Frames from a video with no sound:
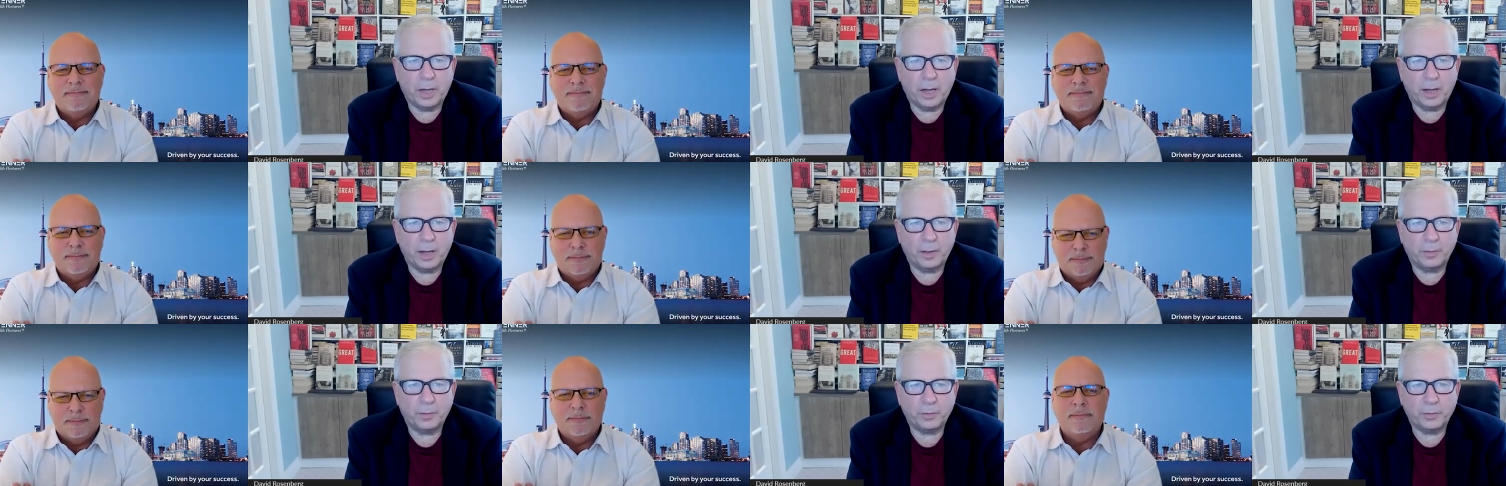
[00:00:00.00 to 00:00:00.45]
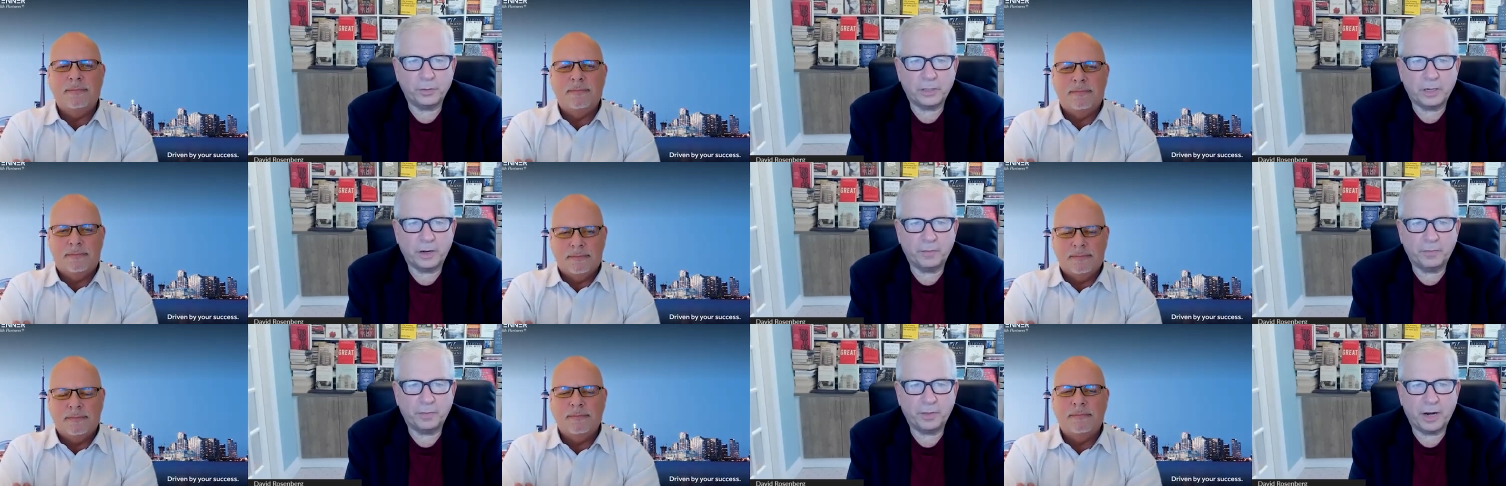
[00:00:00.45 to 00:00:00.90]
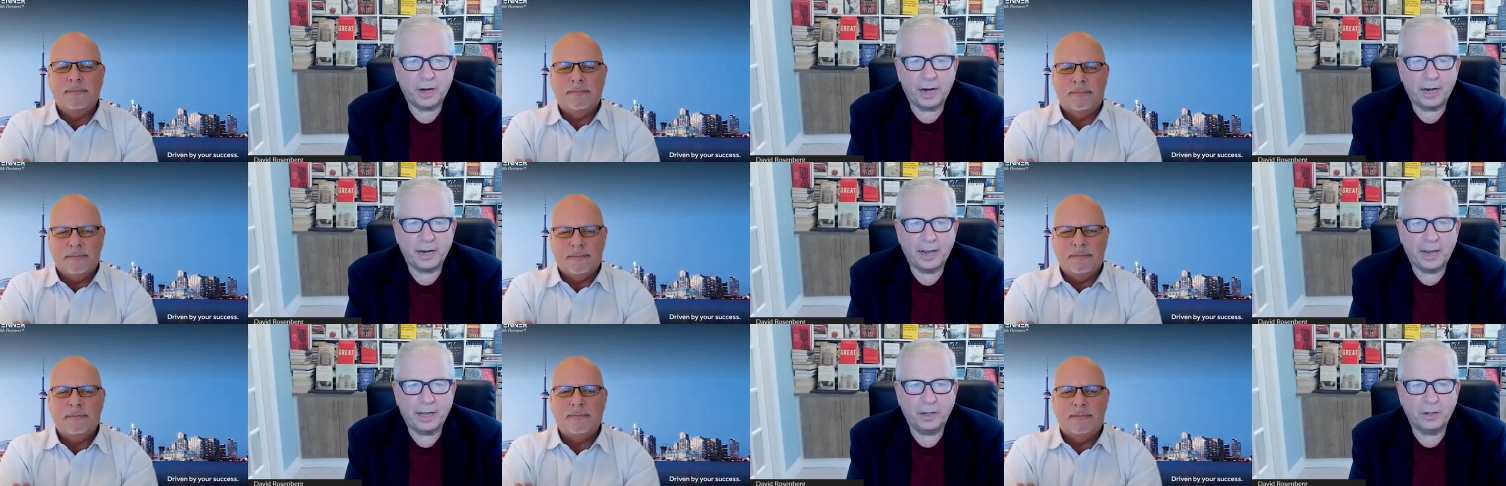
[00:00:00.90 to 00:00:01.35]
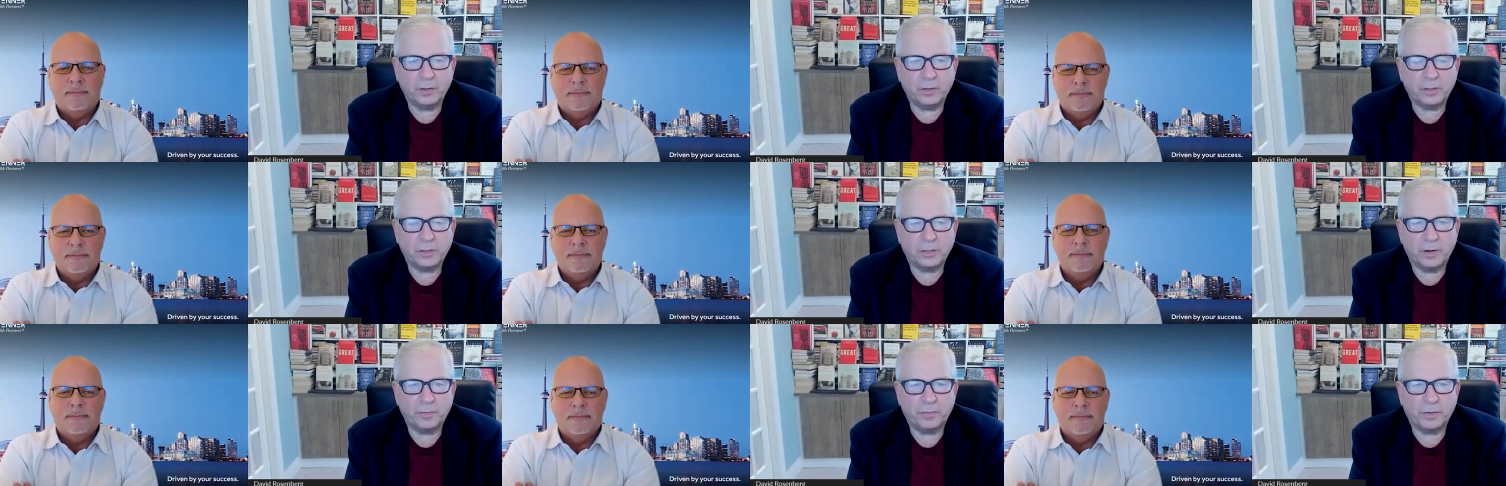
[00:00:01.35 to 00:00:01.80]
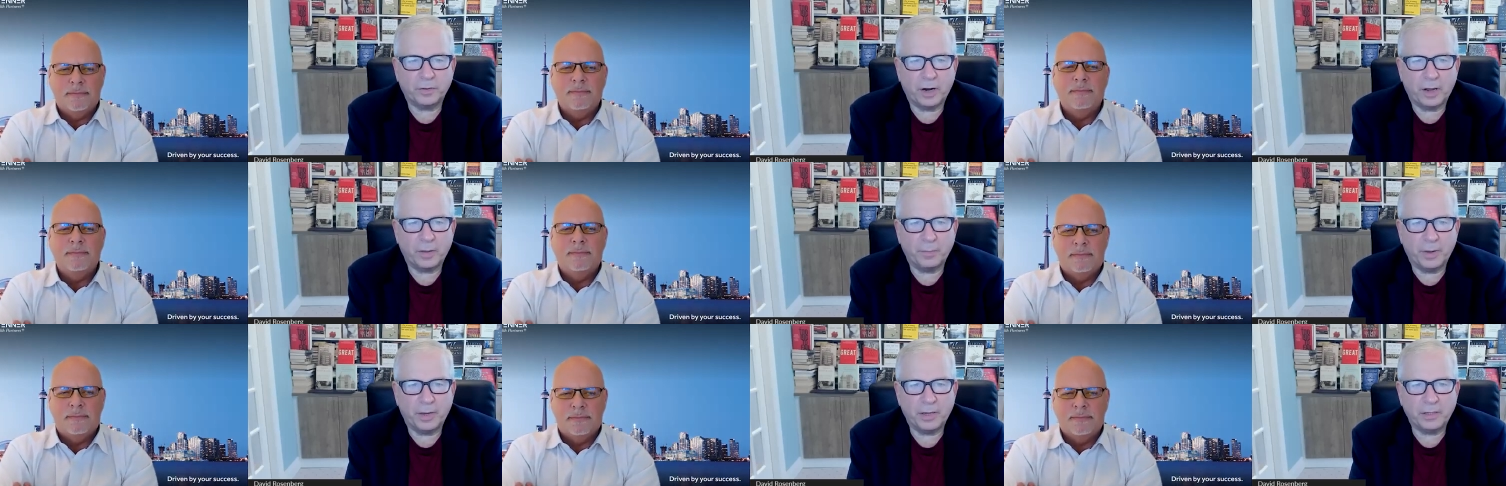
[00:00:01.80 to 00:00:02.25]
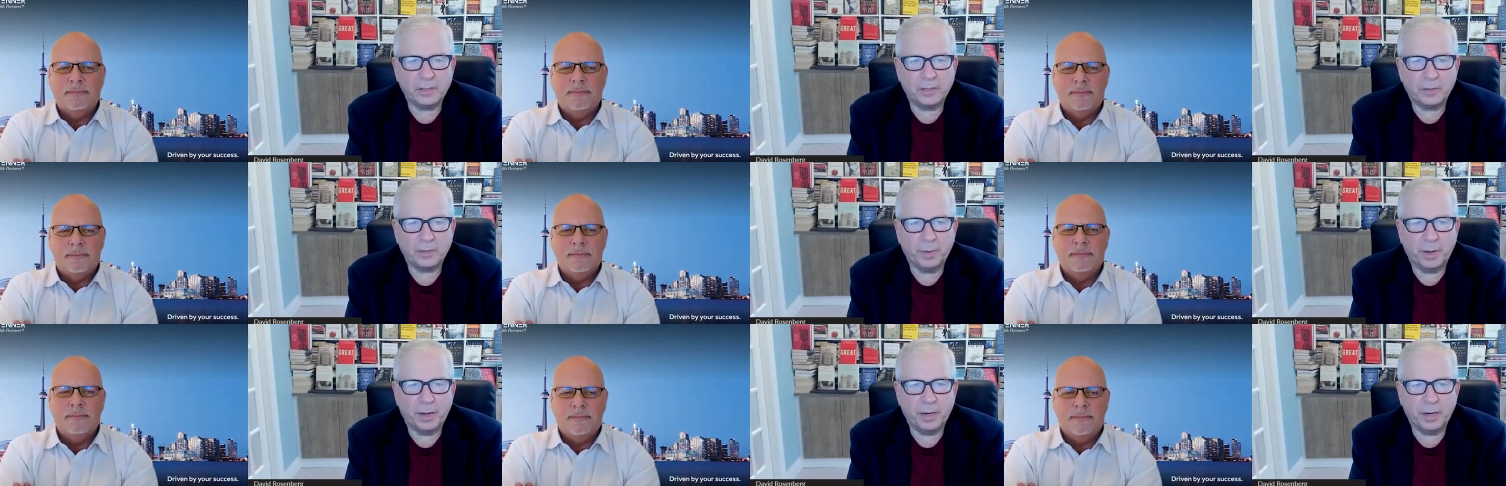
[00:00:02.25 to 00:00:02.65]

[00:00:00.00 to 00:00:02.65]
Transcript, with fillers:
Speaker 1: Uh, there's stuff that I nailed, stuff that I missed,